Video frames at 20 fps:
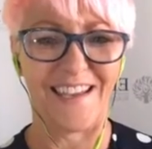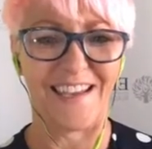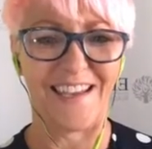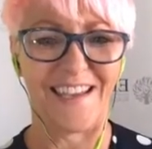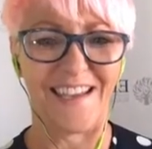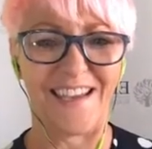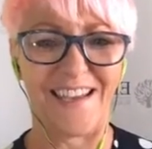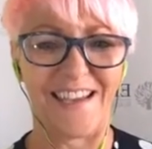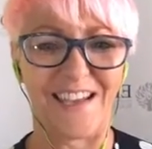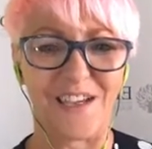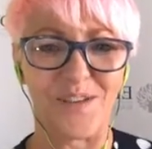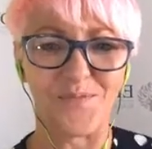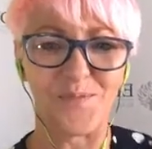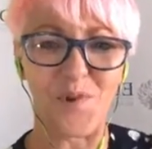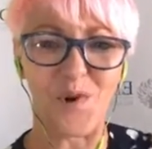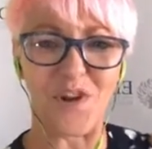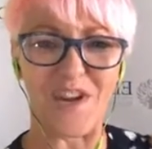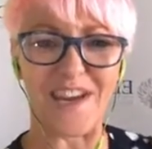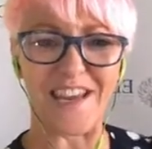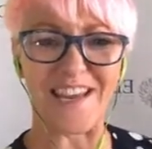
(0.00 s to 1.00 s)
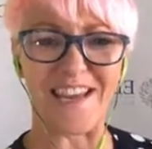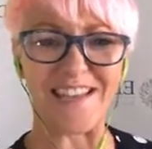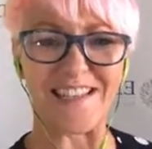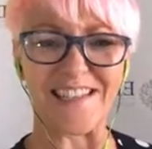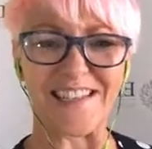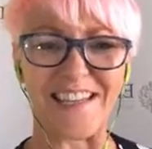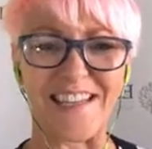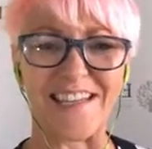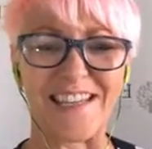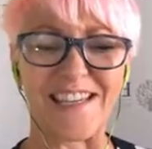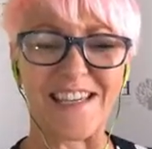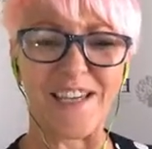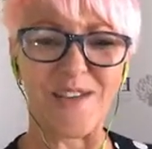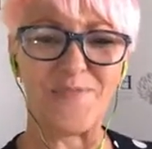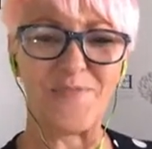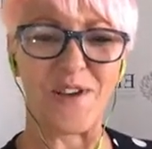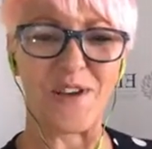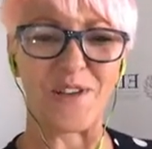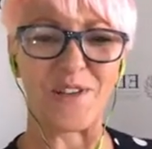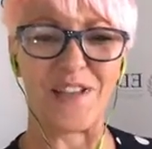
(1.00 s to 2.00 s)
Hey, good morning. It's Edna
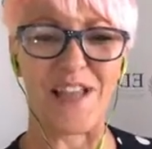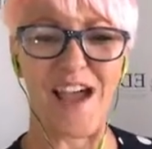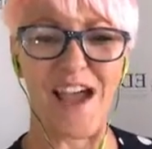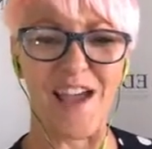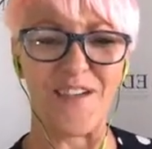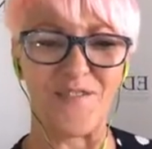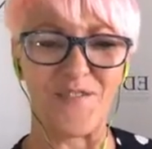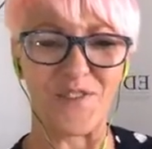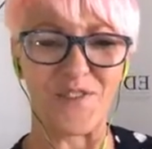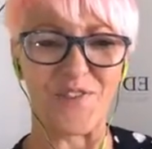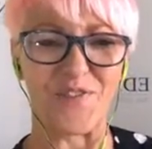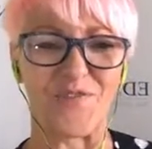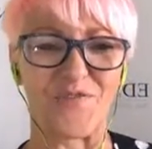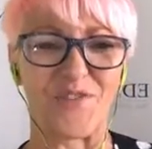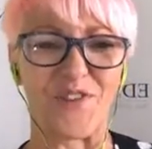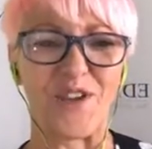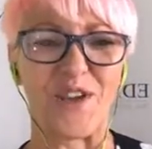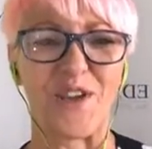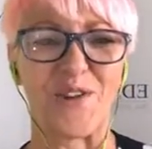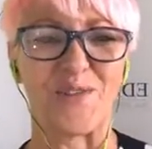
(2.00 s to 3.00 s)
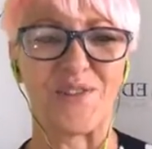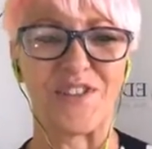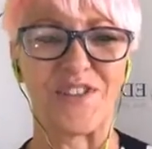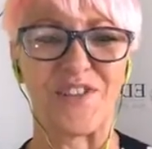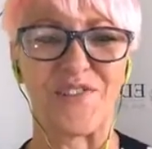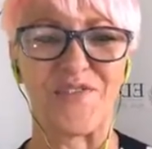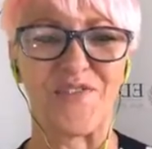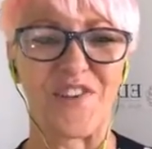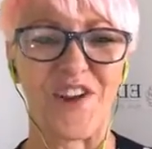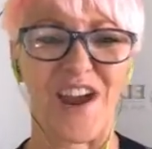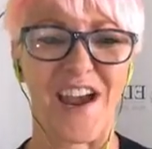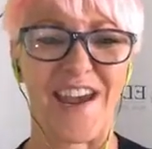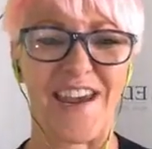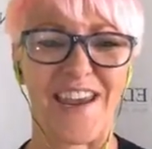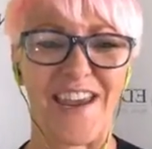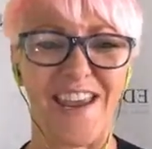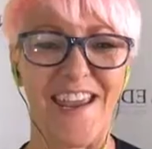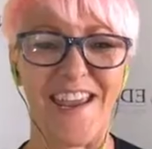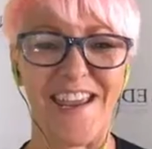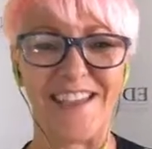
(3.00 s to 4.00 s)
here live with Free Coaching Friday.